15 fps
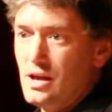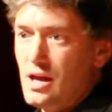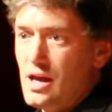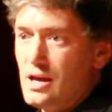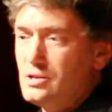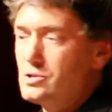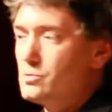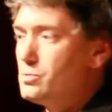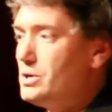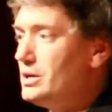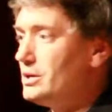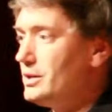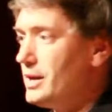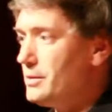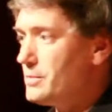and to
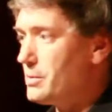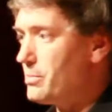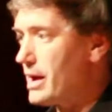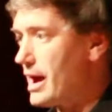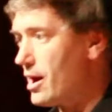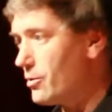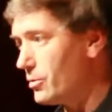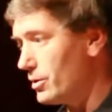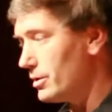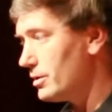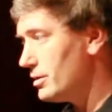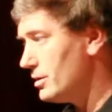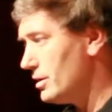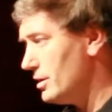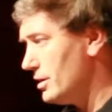reclaim the power
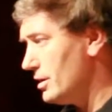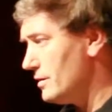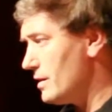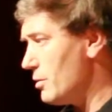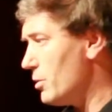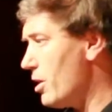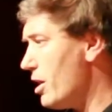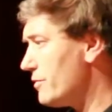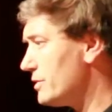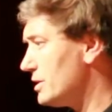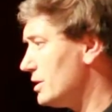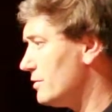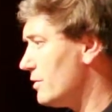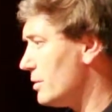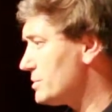that we often
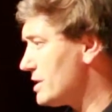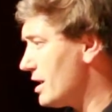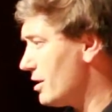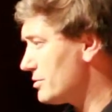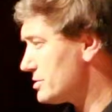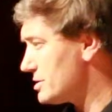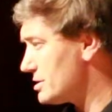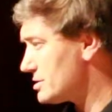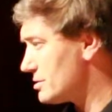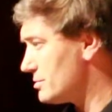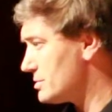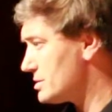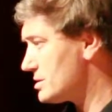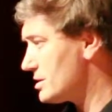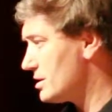give up to health
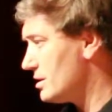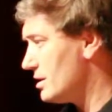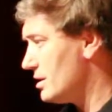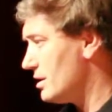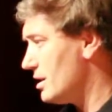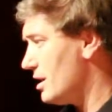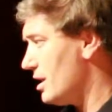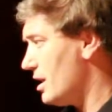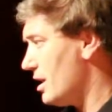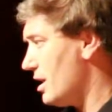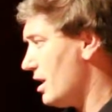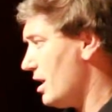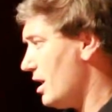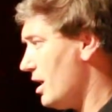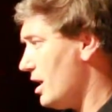systems
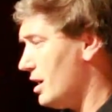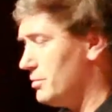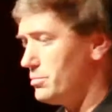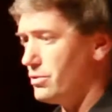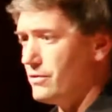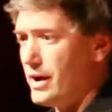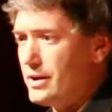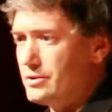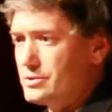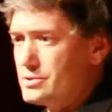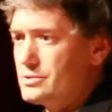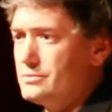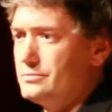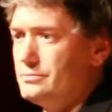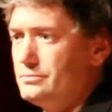and
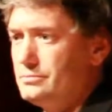providers.